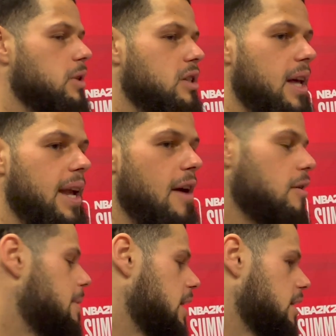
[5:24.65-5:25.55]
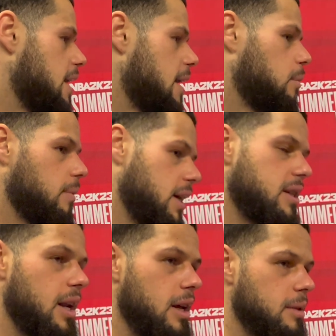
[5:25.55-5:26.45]
just like everybody that is
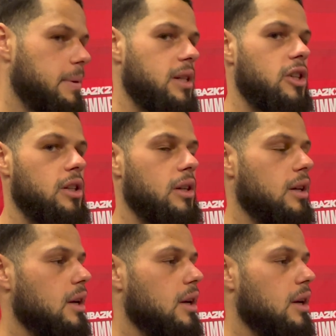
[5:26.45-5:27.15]
in his position.